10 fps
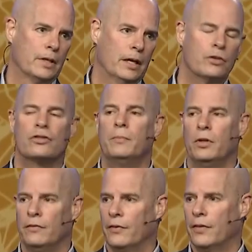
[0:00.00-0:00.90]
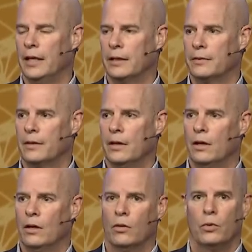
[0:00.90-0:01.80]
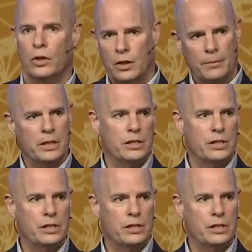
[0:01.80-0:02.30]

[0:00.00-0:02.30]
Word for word: Here's the beautiful thing when you come to